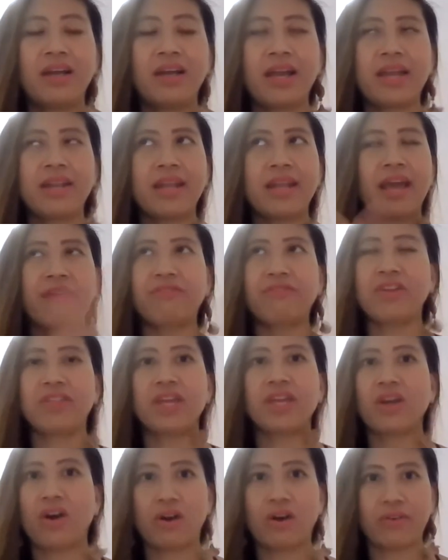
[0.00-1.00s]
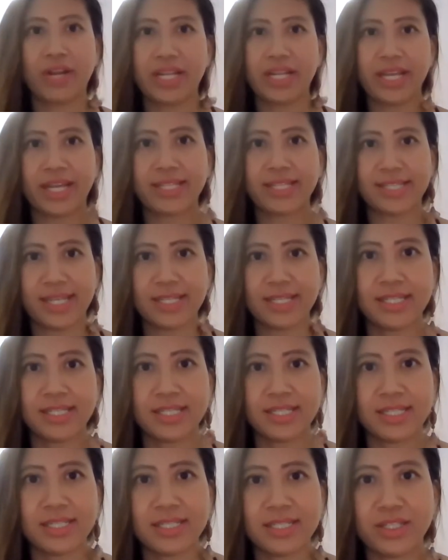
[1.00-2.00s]
And everything already
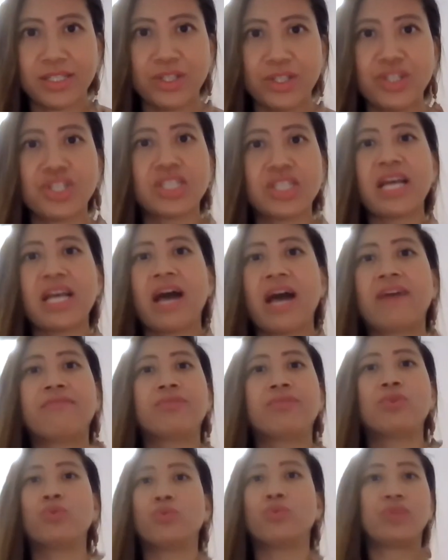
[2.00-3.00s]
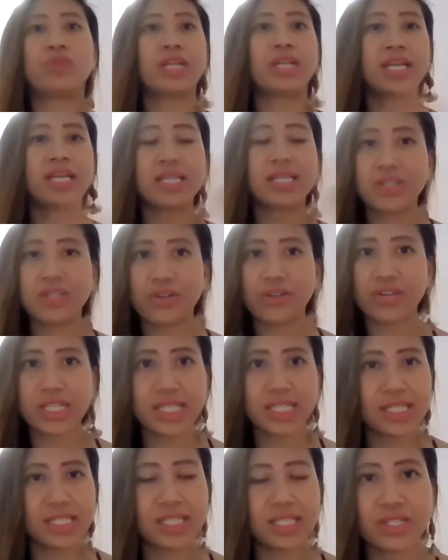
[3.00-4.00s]
exists. You just have to release your
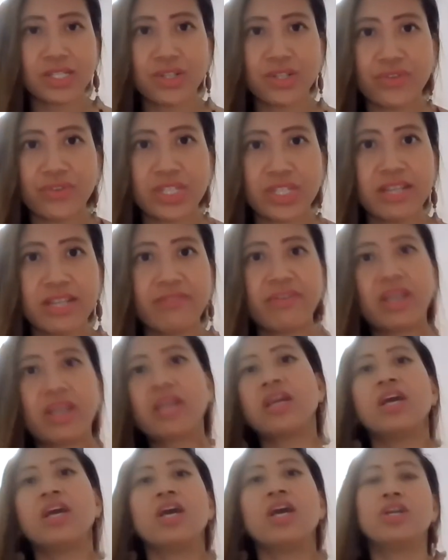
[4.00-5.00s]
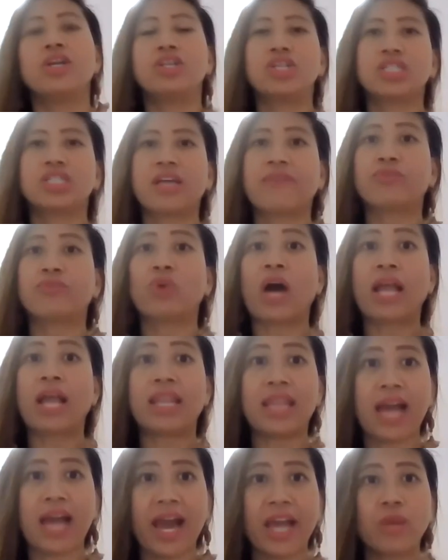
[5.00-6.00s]
resistance in receiving. You just have to
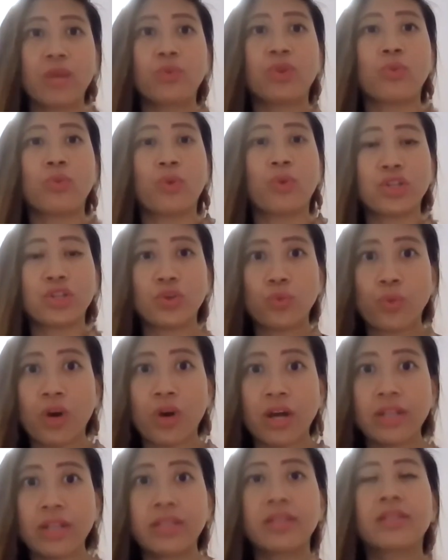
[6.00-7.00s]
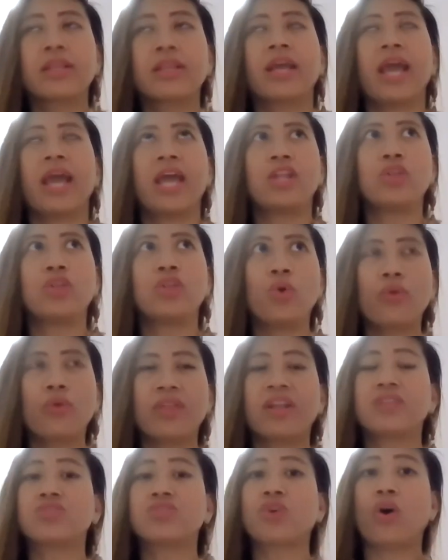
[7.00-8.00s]
align with what you want and know
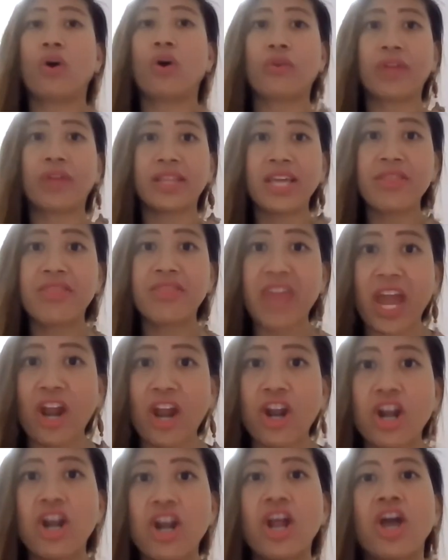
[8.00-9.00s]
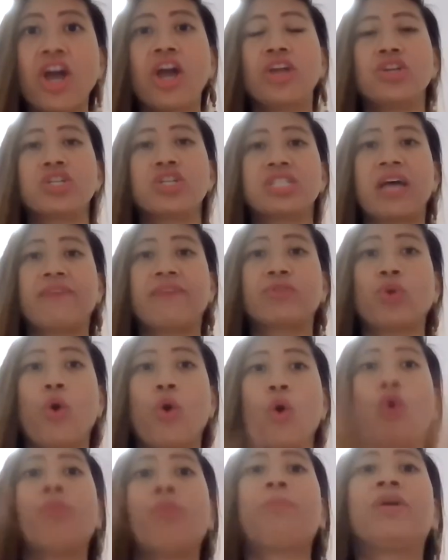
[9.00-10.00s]
that it's already there. You just have to
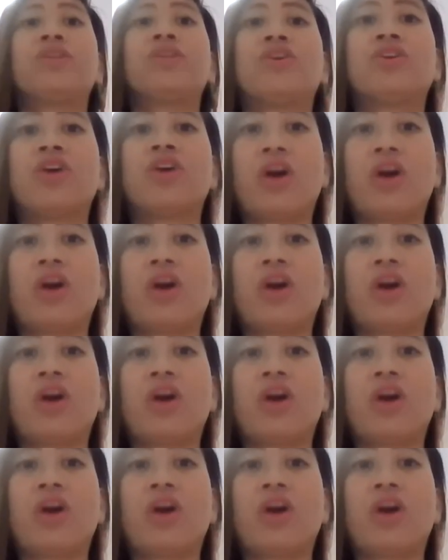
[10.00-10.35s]
open your